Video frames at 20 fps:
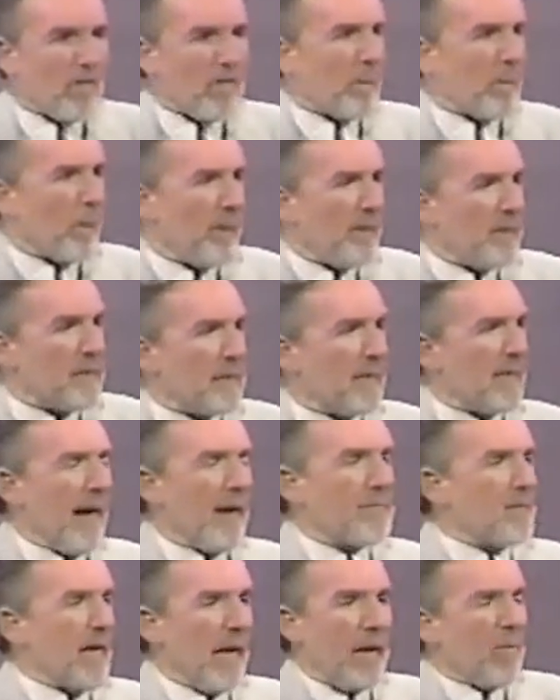of priests that I
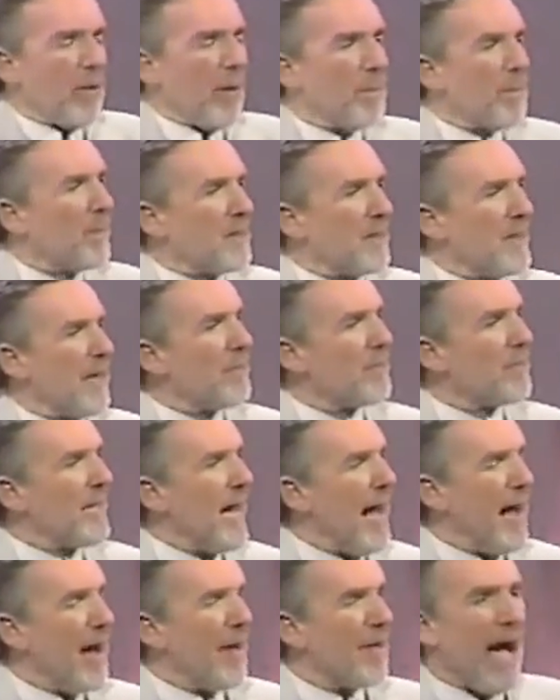don't want to put them
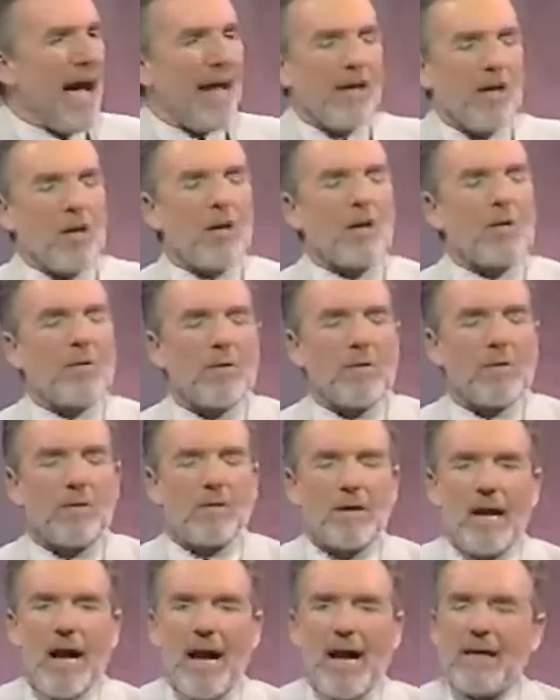down. I
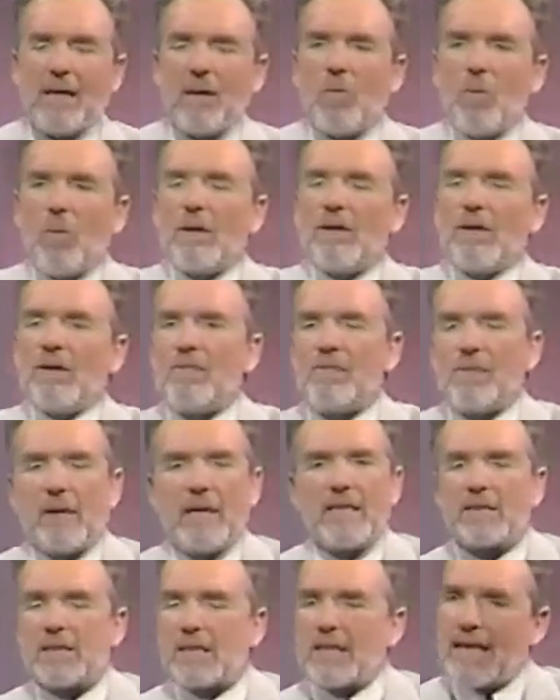learned. I had a wonderful
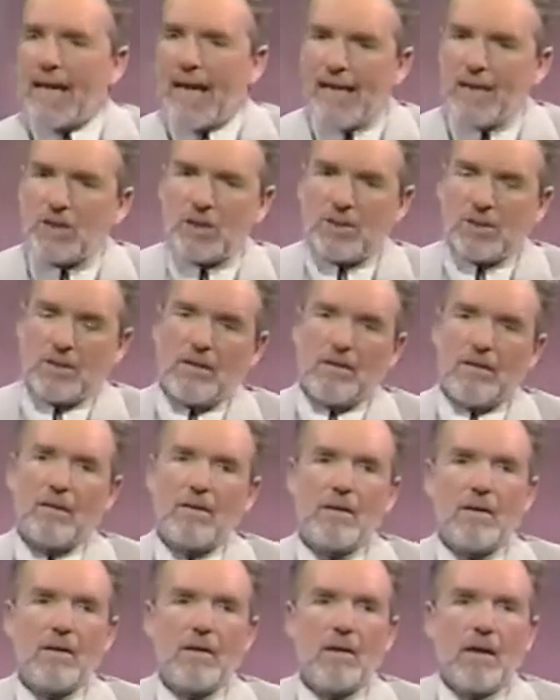education.
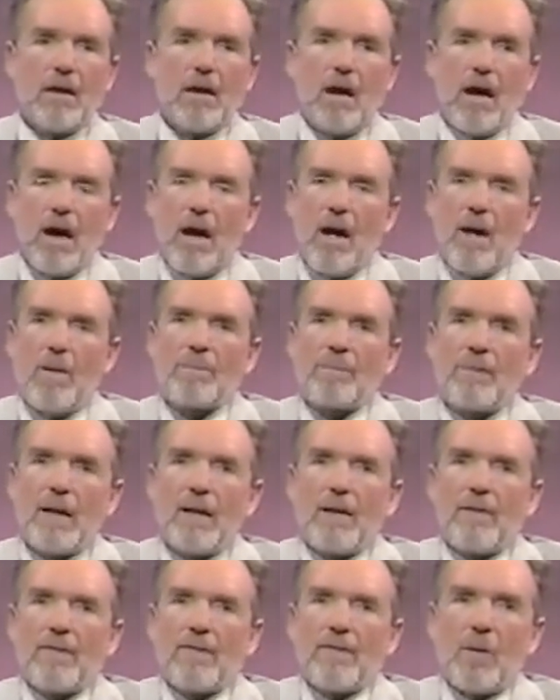
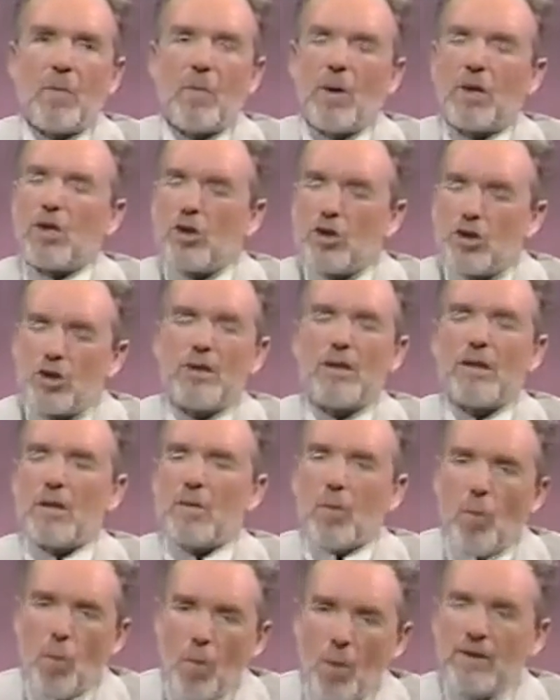There were
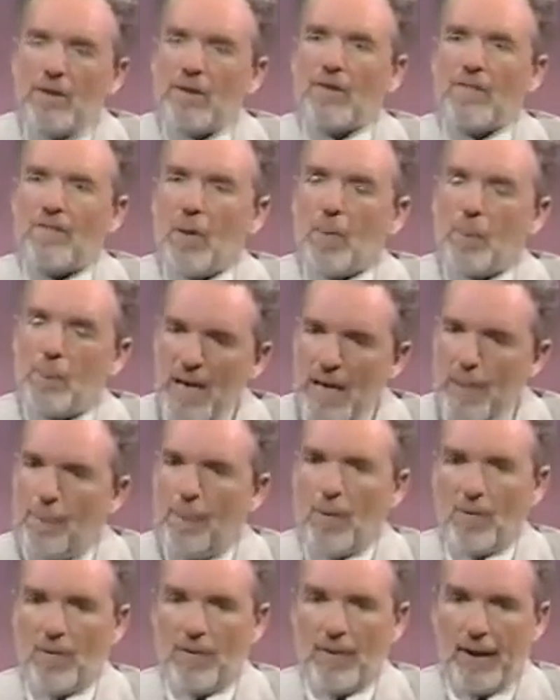good, wonderful
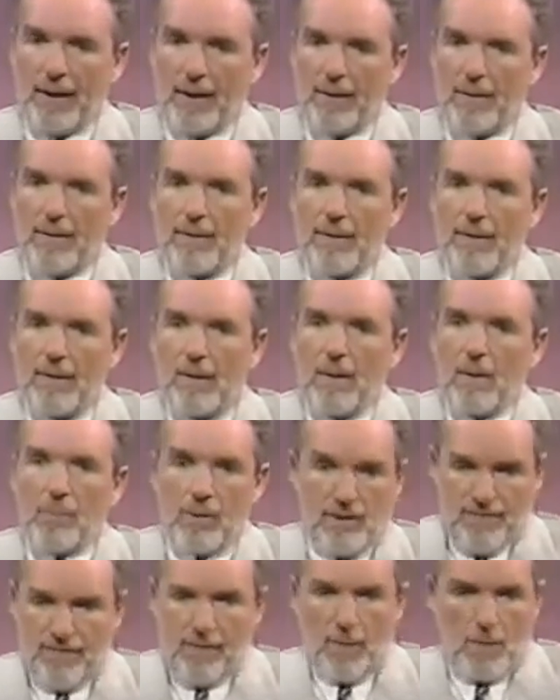people there.
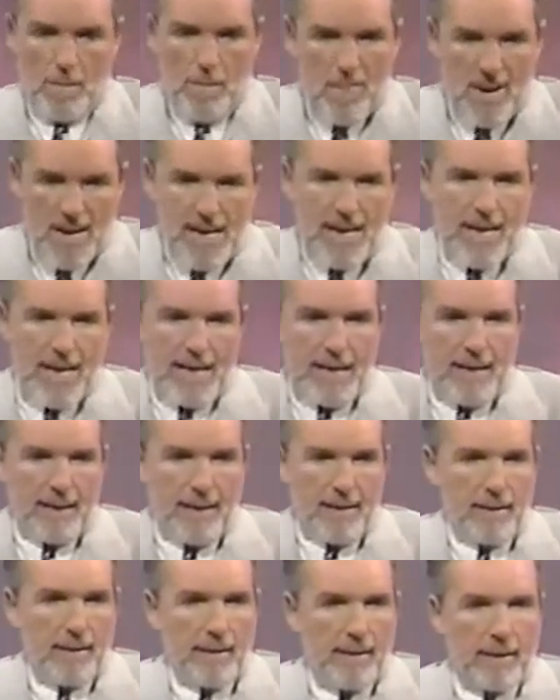But for
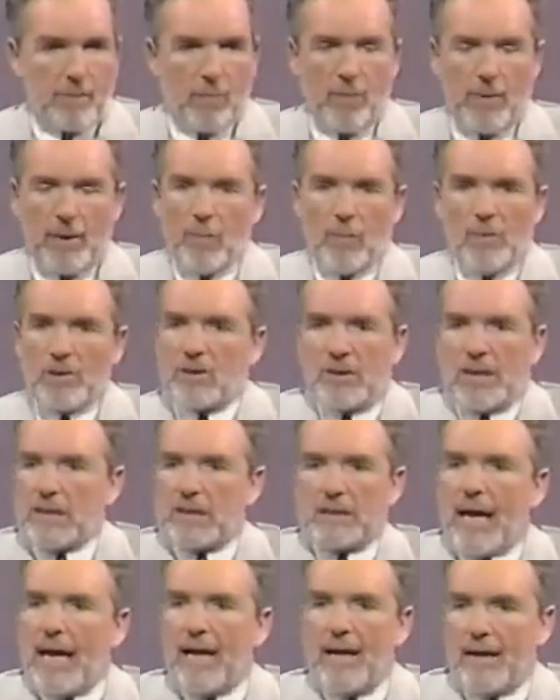me, it
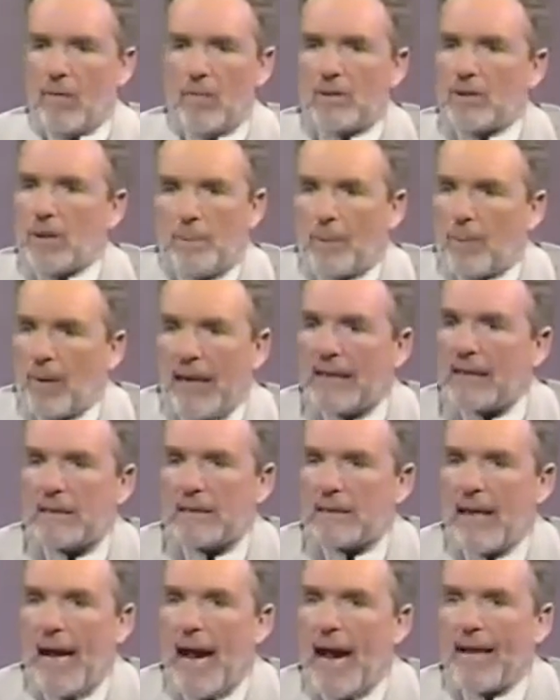was a place
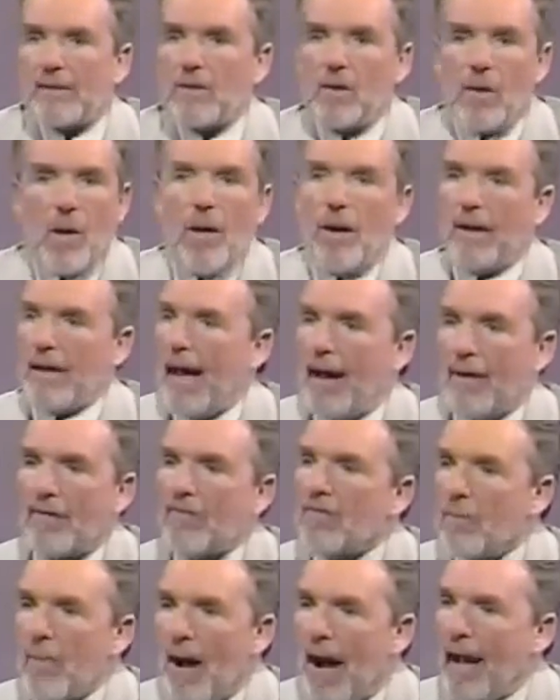that I had gone out
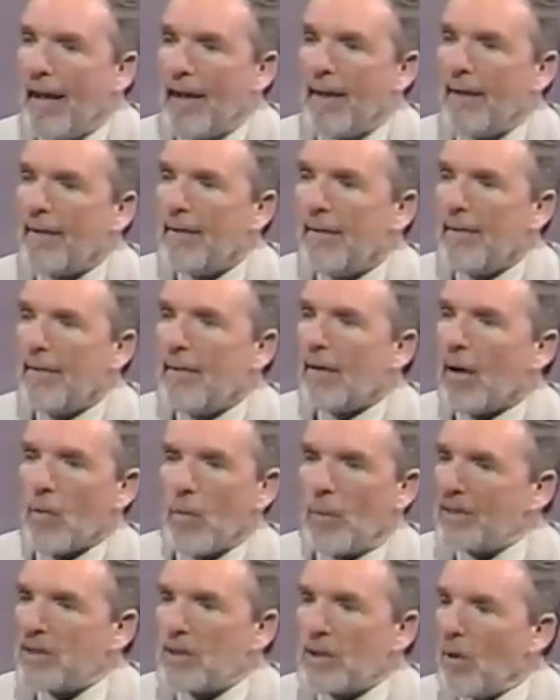of my
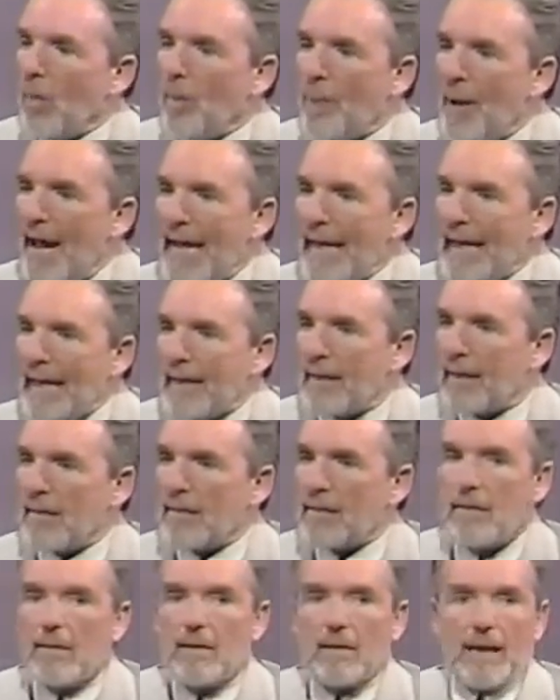original pain.
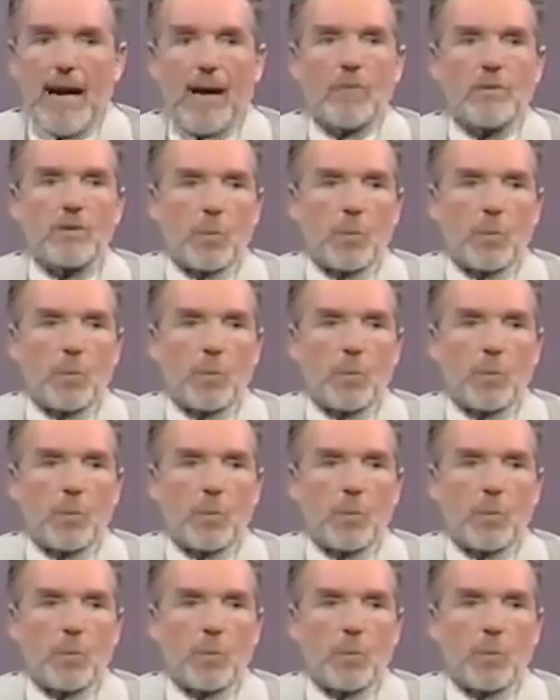And I was